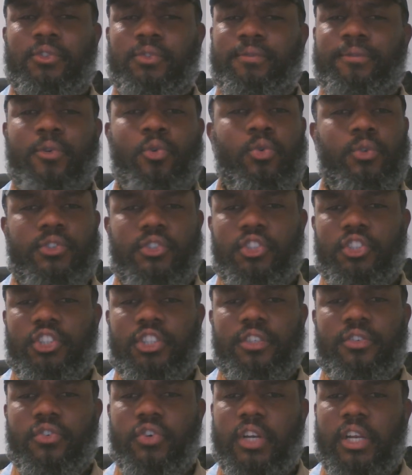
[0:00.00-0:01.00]
folks in
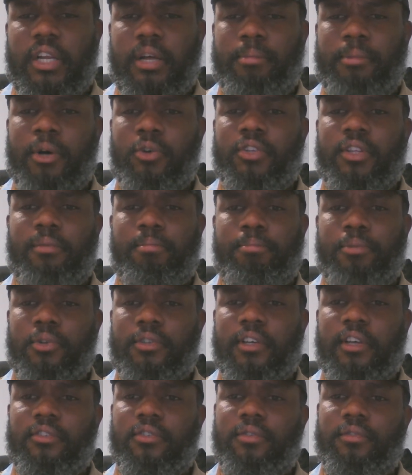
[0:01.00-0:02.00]
general about the
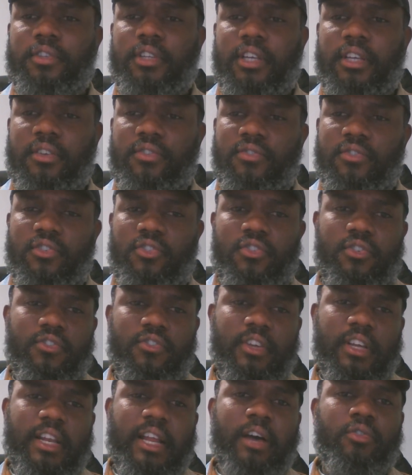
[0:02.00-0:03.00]
importance of the SDGs
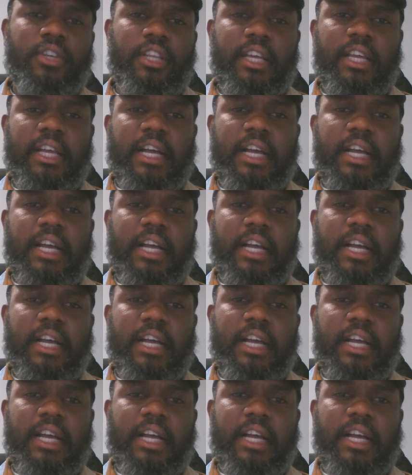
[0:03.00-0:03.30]
and how they